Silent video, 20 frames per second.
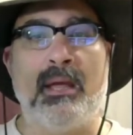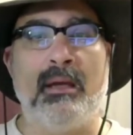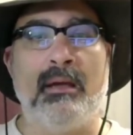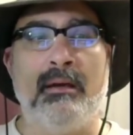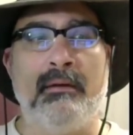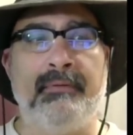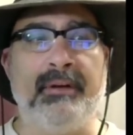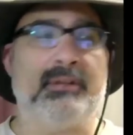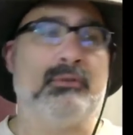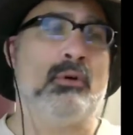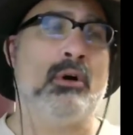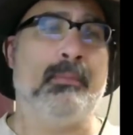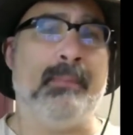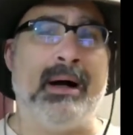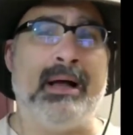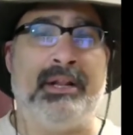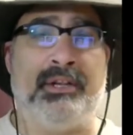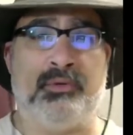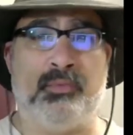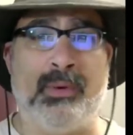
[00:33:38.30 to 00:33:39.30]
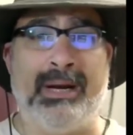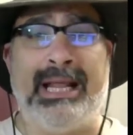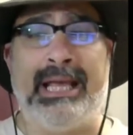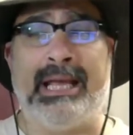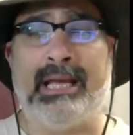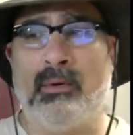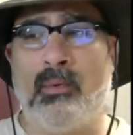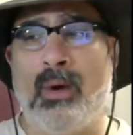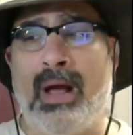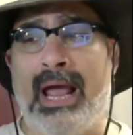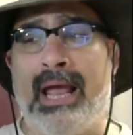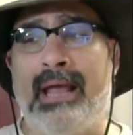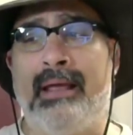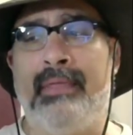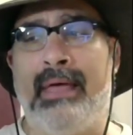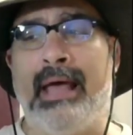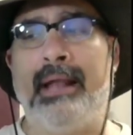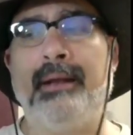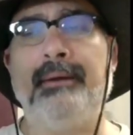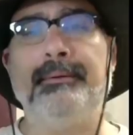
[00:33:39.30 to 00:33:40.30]
Viktor Orban is winning in a way
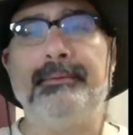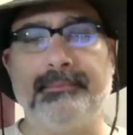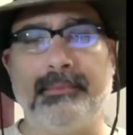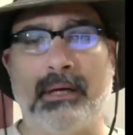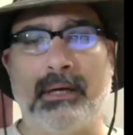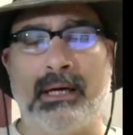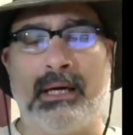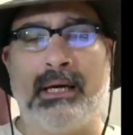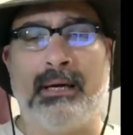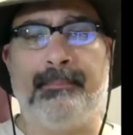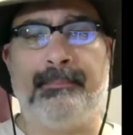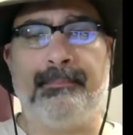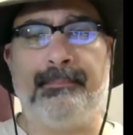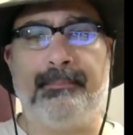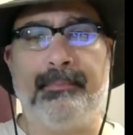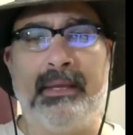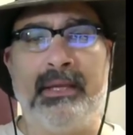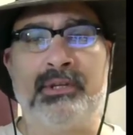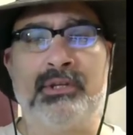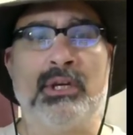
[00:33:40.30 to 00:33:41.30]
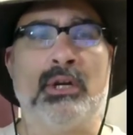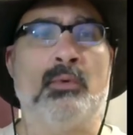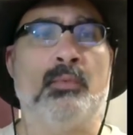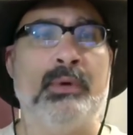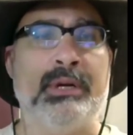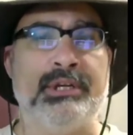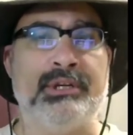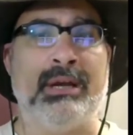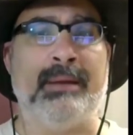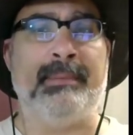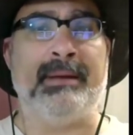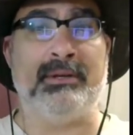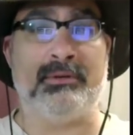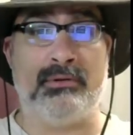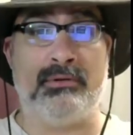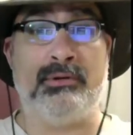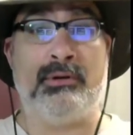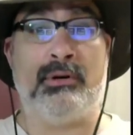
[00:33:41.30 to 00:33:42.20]
that is going to reshape Eastern.